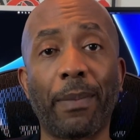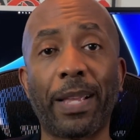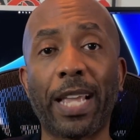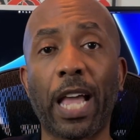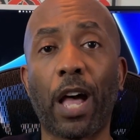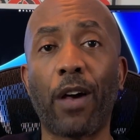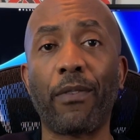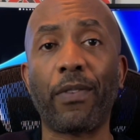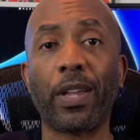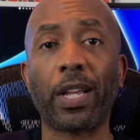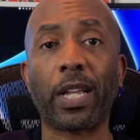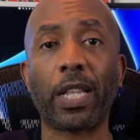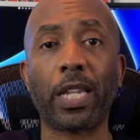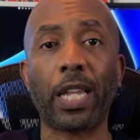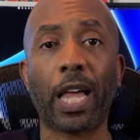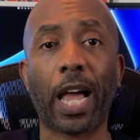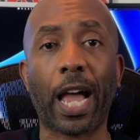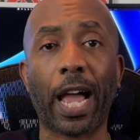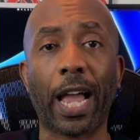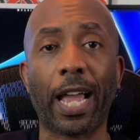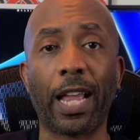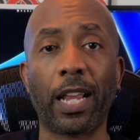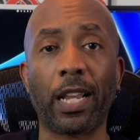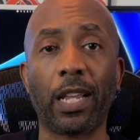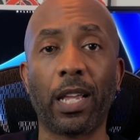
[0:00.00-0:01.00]
Calvin
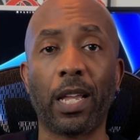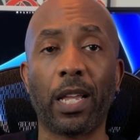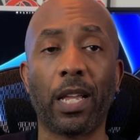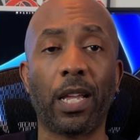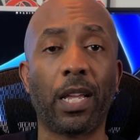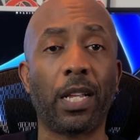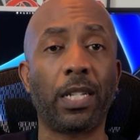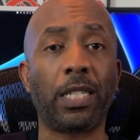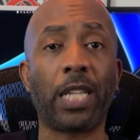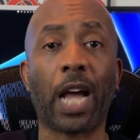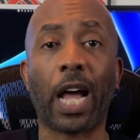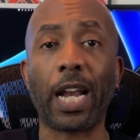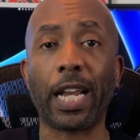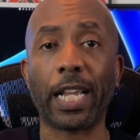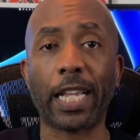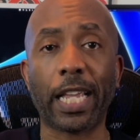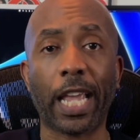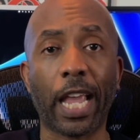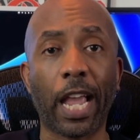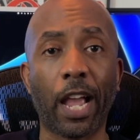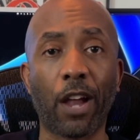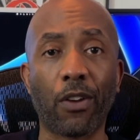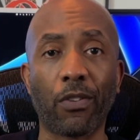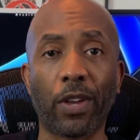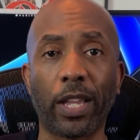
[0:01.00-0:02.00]
Klein, Donna
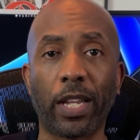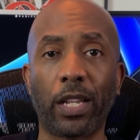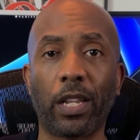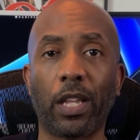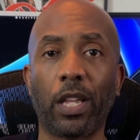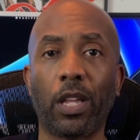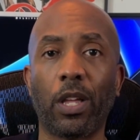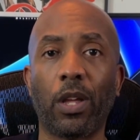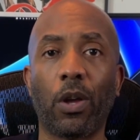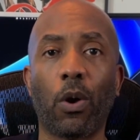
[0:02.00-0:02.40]
Karan,